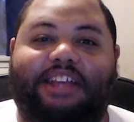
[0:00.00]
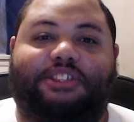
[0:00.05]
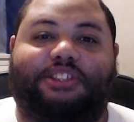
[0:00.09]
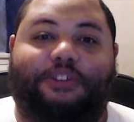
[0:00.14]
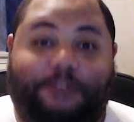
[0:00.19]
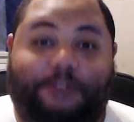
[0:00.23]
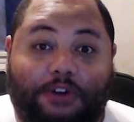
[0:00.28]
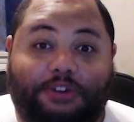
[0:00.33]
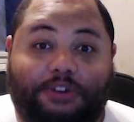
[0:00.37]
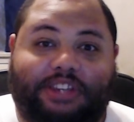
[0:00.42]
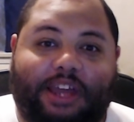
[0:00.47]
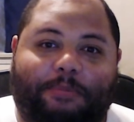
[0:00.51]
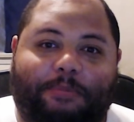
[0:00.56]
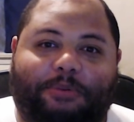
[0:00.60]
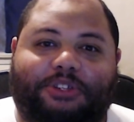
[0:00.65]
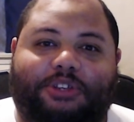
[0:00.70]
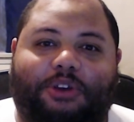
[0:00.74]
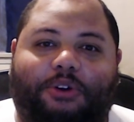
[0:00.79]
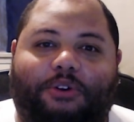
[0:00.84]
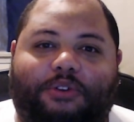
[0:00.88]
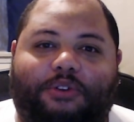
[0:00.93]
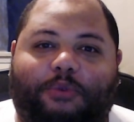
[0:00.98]
is the first
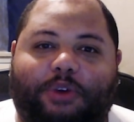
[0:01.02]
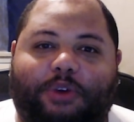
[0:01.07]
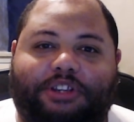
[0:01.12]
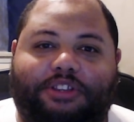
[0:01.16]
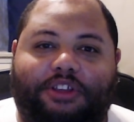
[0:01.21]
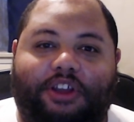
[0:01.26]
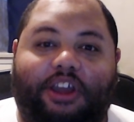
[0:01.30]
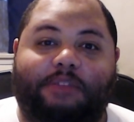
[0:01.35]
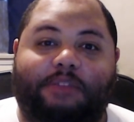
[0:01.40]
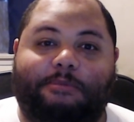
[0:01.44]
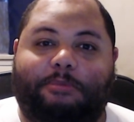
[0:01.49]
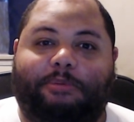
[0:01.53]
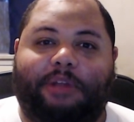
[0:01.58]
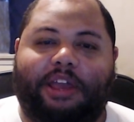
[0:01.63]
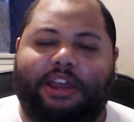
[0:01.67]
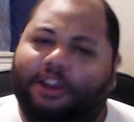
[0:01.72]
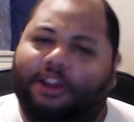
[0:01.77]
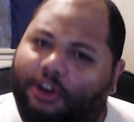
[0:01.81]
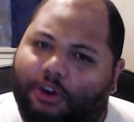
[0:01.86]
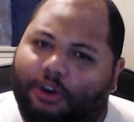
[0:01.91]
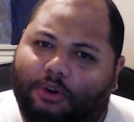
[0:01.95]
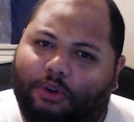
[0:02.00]
episode of which they're going to be
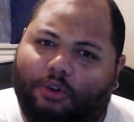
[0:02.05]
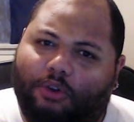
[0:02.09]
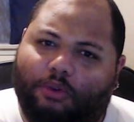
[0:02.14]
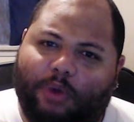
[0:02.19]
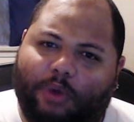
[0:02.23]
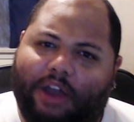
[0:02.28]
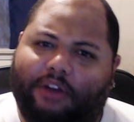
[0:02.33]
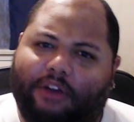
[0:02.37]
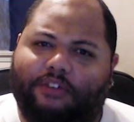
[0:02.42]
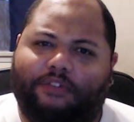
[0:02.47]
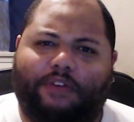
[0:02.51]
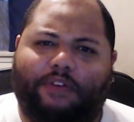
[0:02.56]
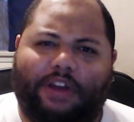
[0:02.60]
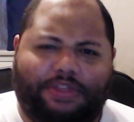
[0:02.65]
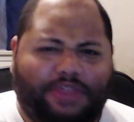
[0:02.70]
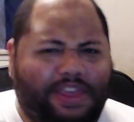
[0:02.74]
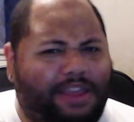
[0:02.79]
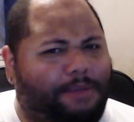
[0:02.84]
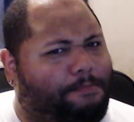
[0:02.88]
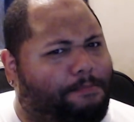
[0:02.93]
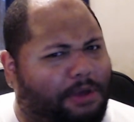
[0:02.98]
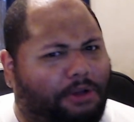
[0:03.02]
playing a good old round of, I
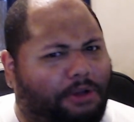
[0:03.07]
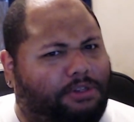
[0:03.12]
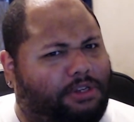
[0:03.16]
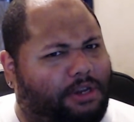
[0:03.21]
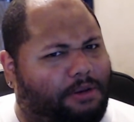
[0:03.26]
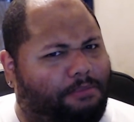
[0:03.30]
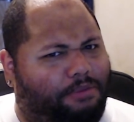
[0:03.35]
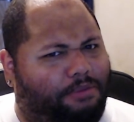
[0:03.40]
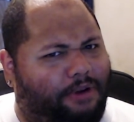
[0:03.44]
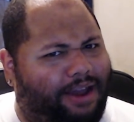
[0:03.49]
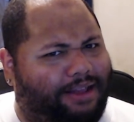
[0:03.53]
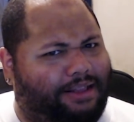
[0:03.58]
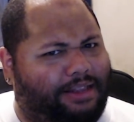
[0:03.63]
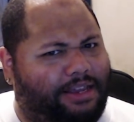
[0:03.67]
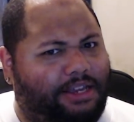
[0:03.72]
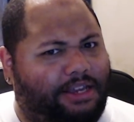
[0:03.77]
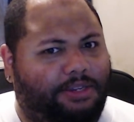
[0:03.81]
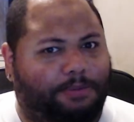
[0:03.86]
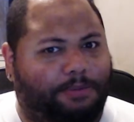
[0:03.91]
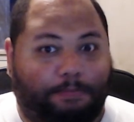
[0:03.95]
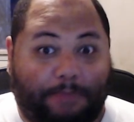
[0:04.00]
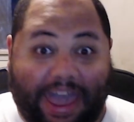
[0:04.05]
think, Milton
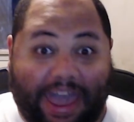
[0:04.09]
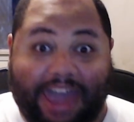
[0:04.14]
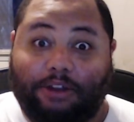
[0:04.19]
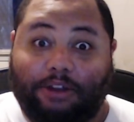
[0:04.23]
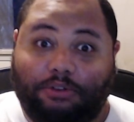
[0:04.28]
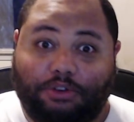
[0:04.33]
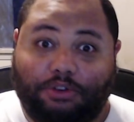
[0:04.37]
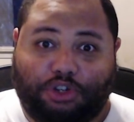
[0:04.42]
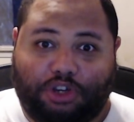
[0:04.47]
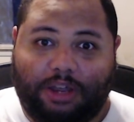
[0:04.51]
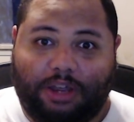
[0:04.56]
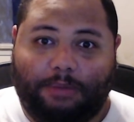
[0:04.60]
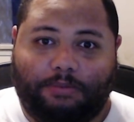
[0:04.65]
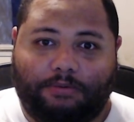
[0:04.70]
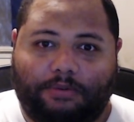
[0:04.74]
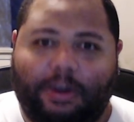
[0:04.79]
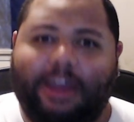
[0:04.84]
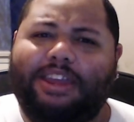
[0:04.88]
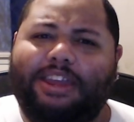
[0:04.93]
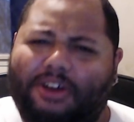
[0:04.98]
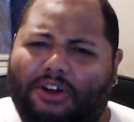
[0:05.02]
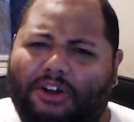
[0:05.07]
Bradley's Battleship,
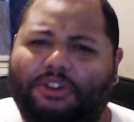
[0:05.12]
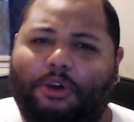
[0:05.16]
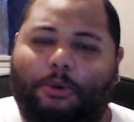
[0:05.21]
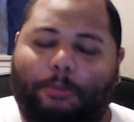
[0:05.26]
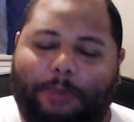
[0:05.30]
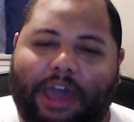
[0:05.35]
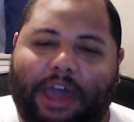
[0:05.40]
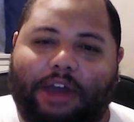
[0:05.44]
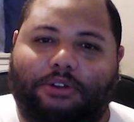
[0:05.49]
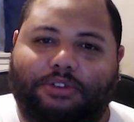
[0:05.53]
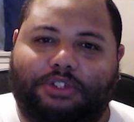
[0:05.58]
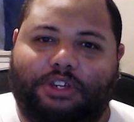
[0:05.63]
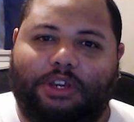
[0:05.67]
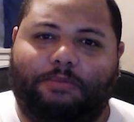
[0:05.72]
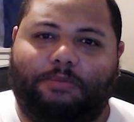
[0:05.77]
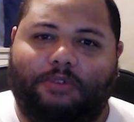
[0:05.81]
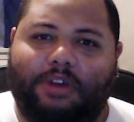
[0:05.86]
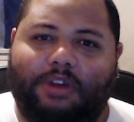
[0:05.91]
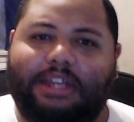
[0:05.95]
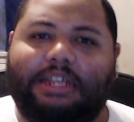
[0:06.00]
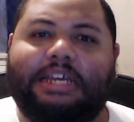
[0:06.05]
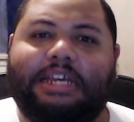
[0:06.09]
right? Y'all know Battleship,
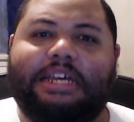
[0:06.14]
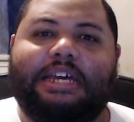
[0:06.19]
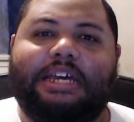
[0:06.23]
right?